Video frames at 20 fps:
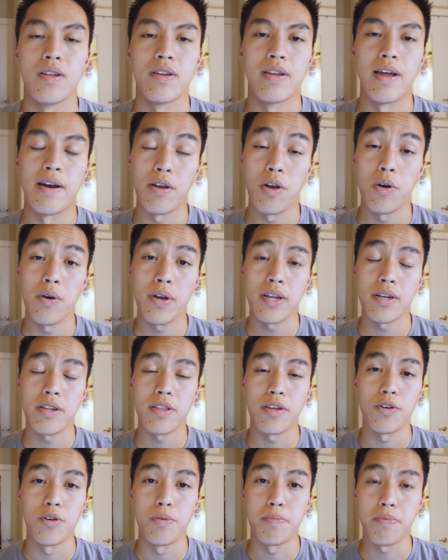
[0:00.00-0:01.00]
Now going into
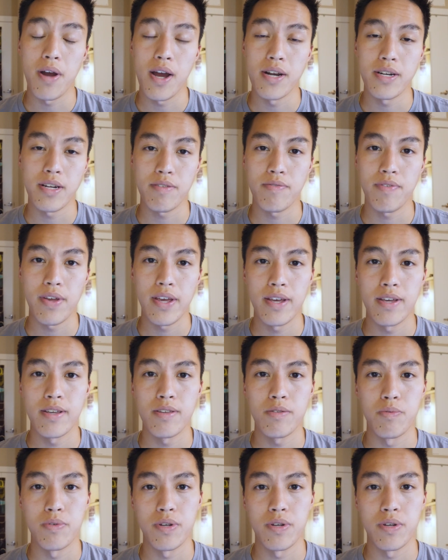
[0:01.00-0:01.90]
the group project phase,